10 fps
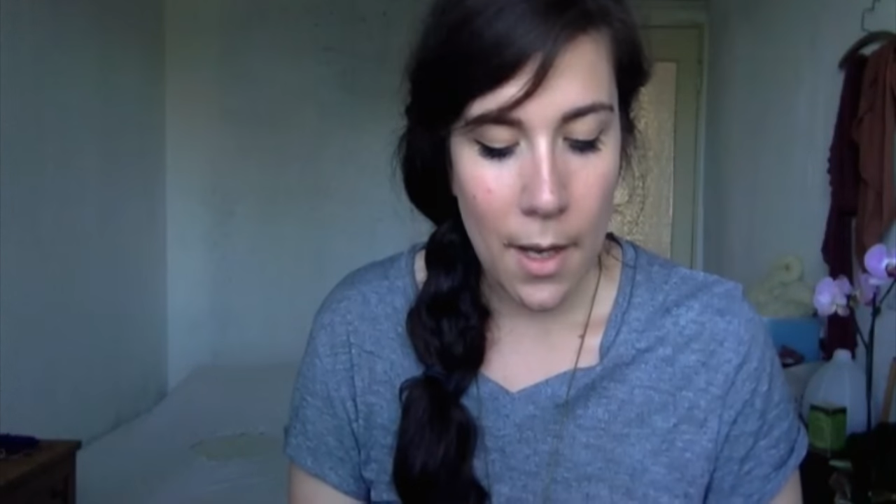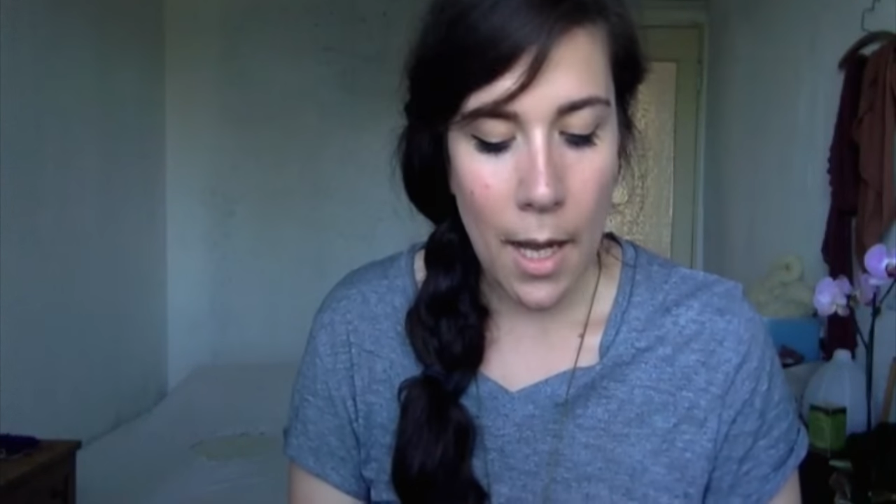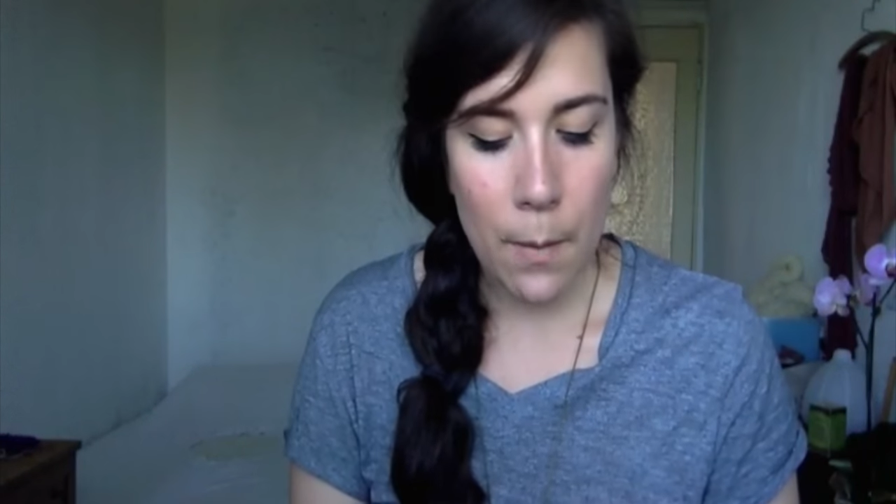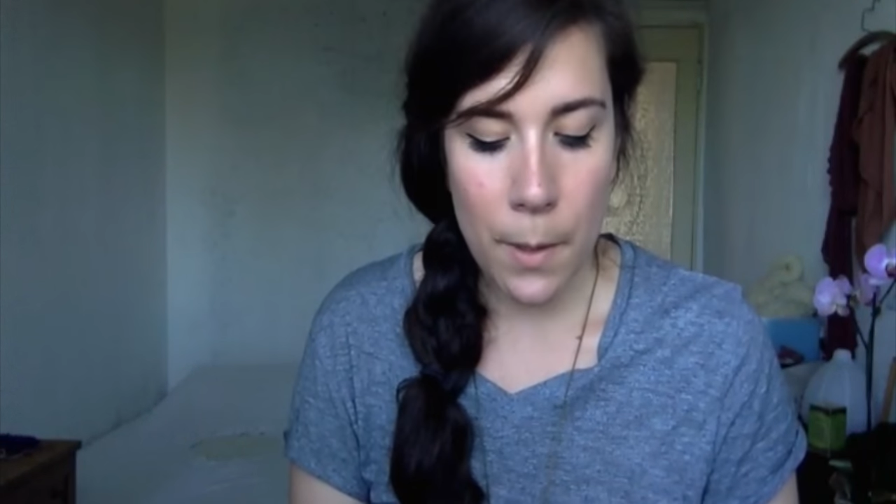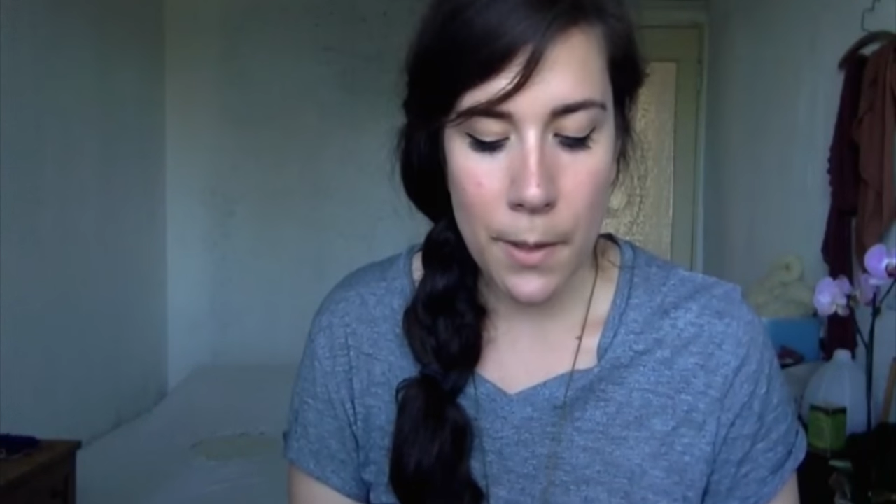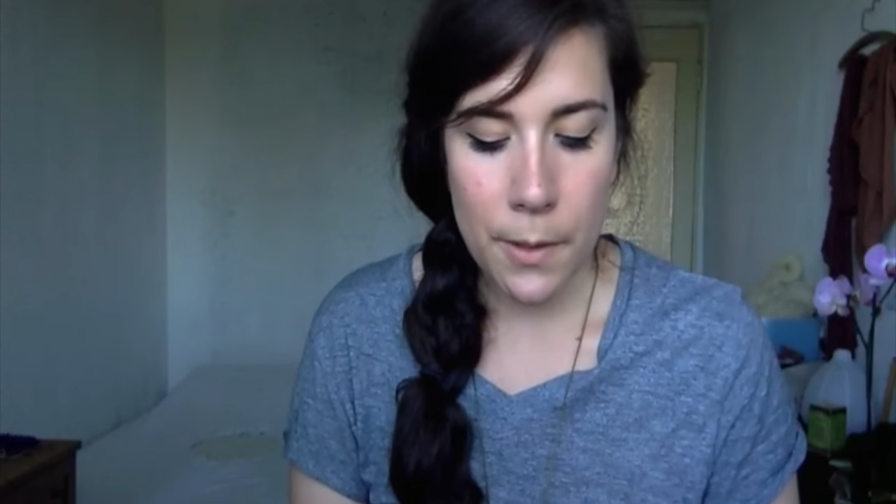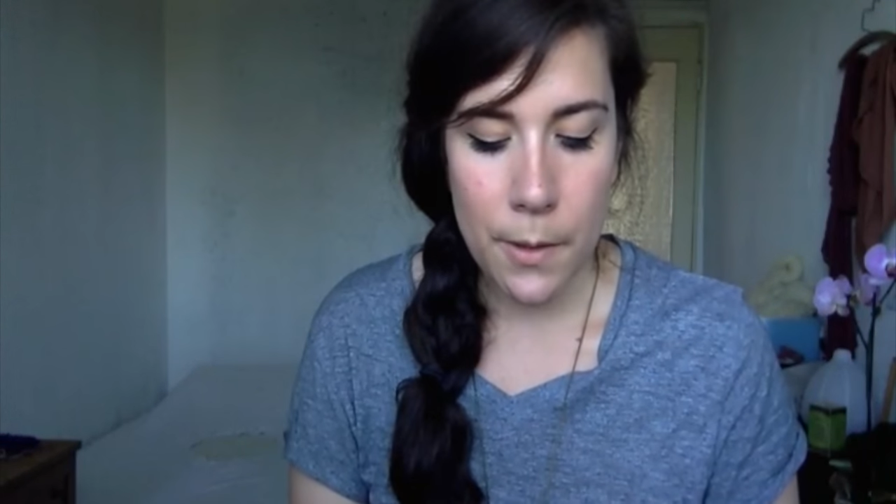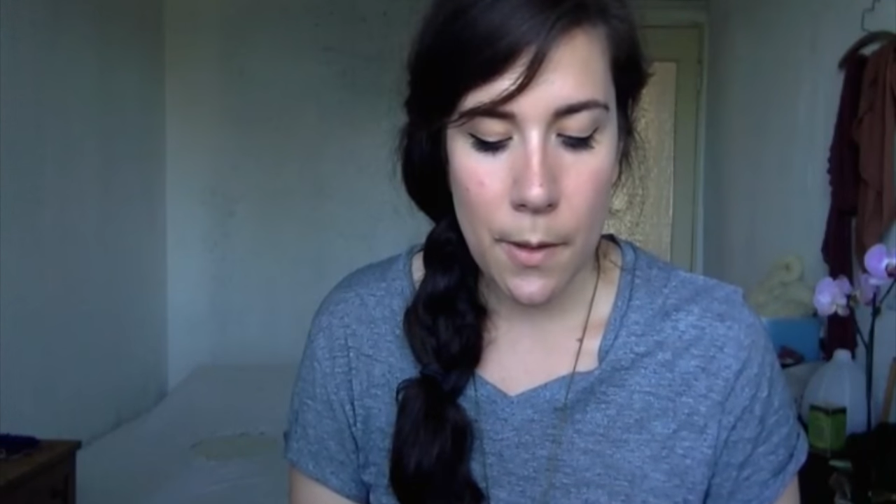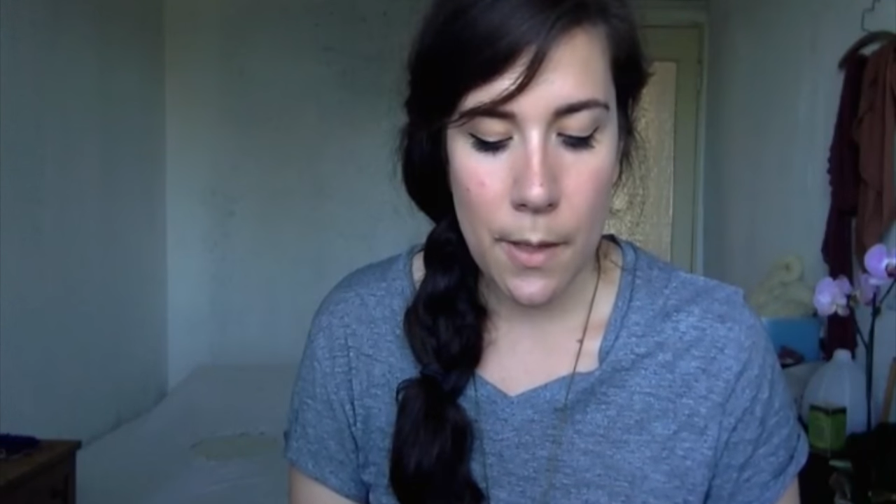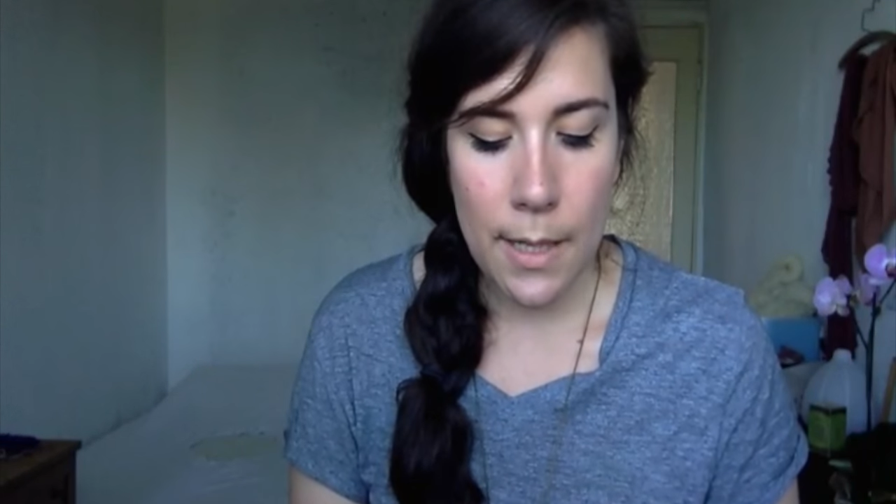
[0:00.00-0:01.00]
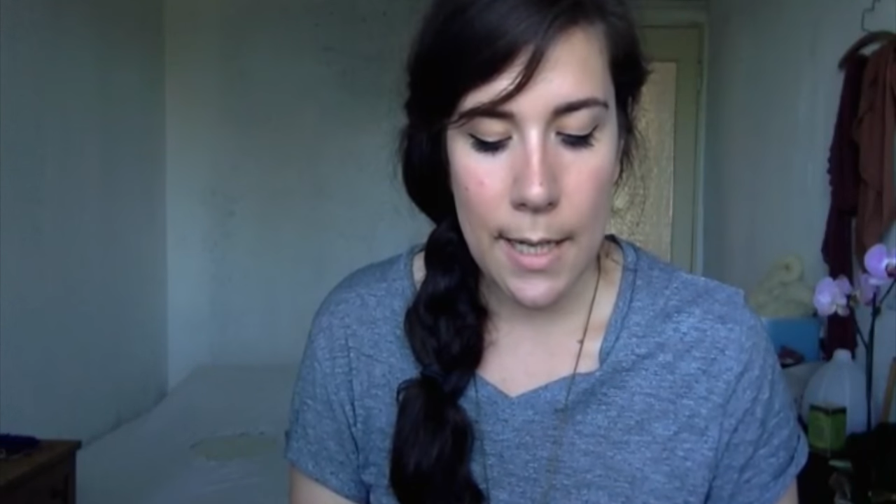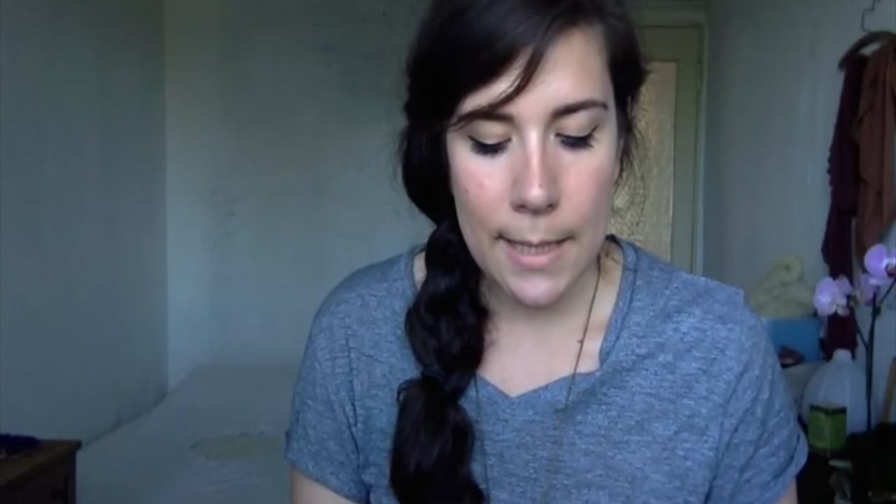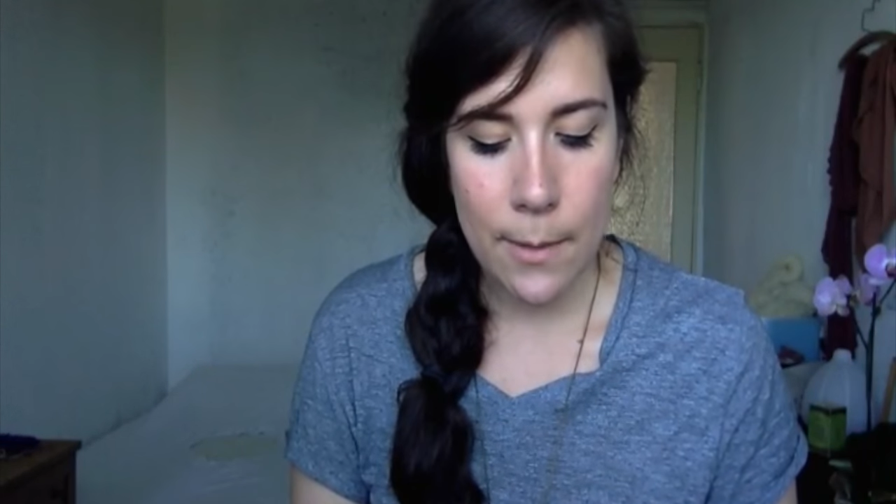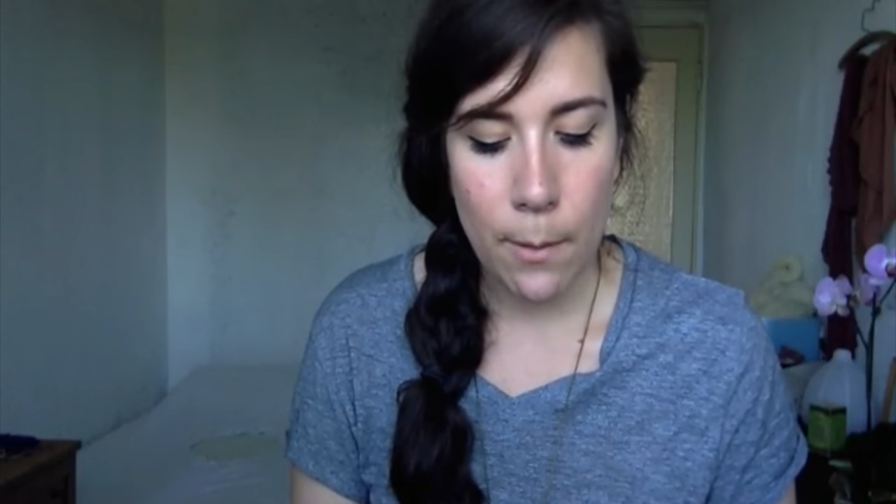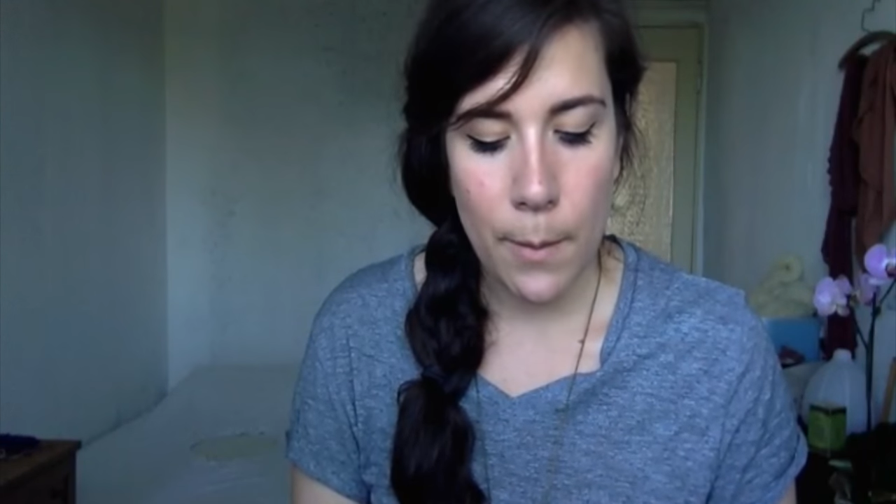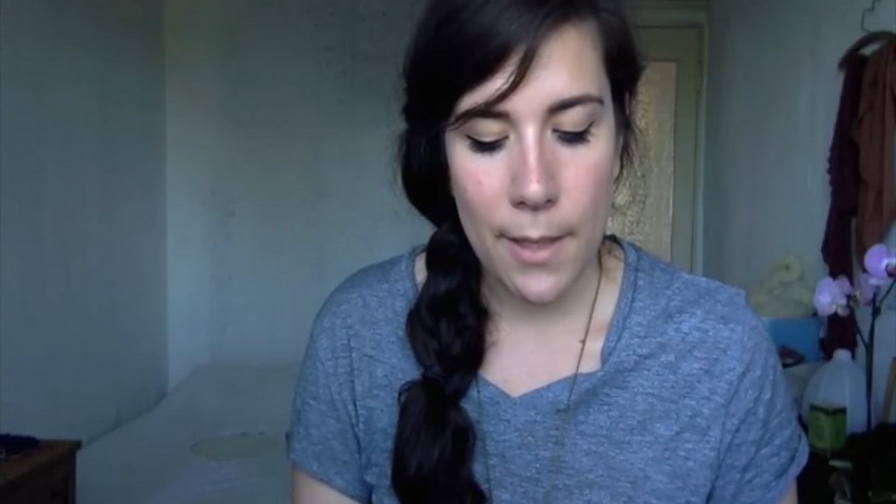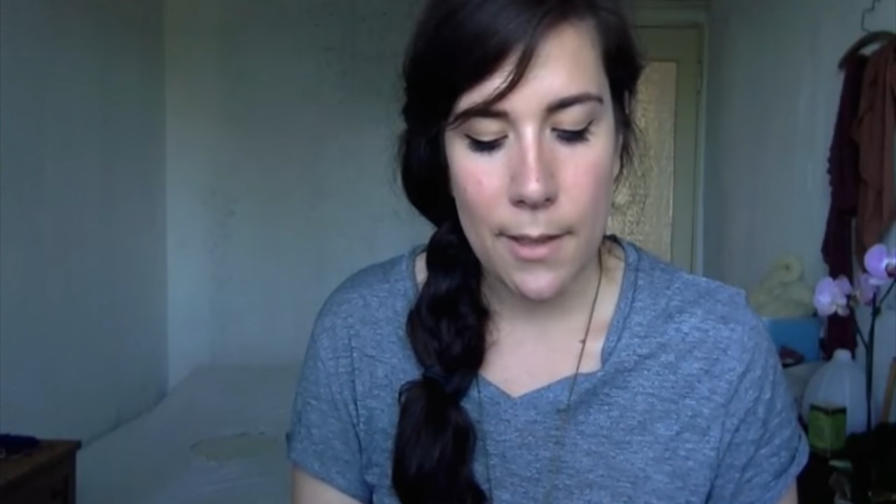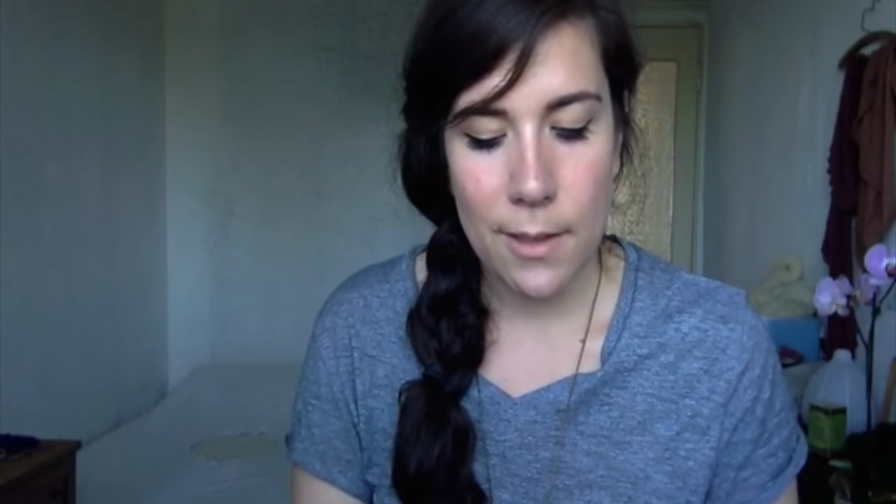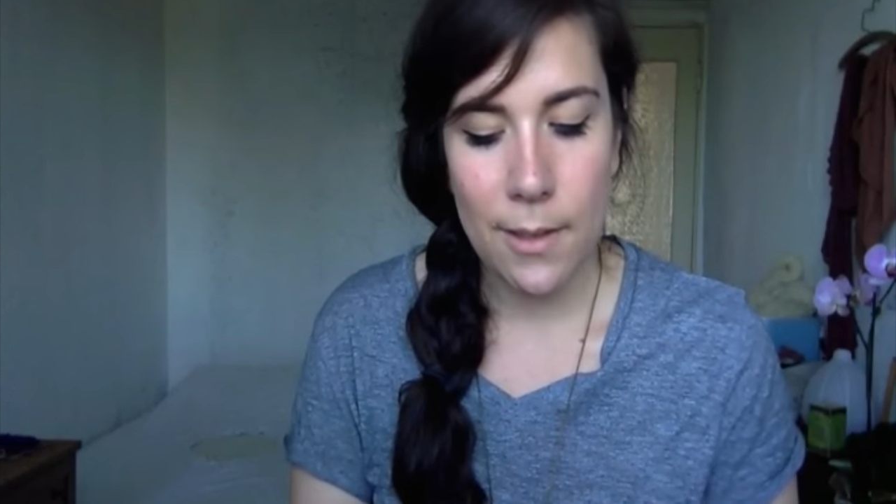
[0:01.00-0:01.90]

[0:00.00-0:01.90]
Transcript: I worked a little bit